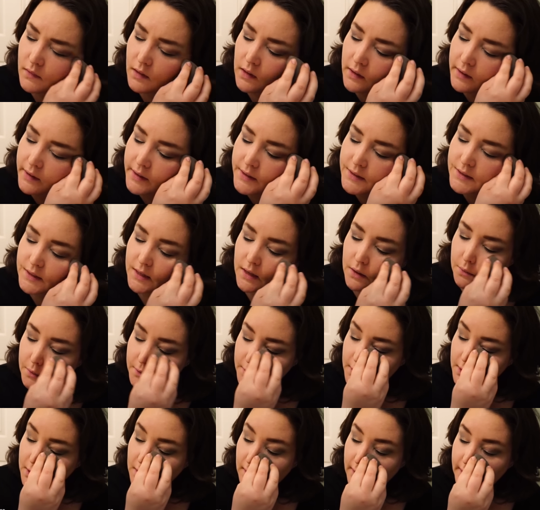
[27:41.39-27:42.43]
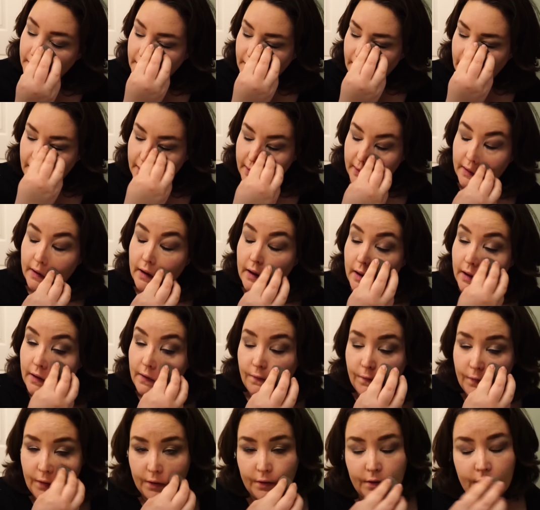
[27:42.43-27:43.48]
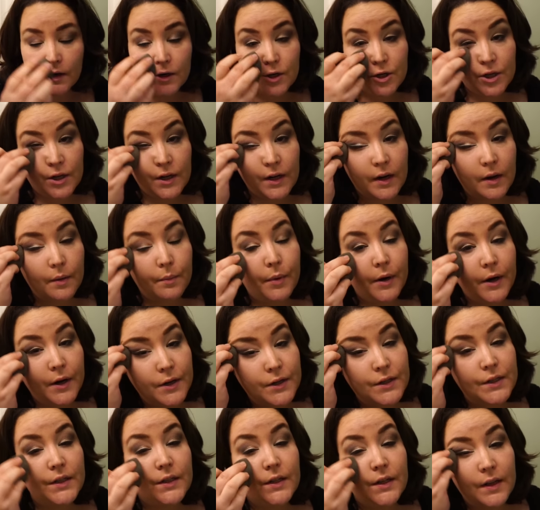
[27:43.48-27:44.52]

like I said, with the Clinique foundation in comparison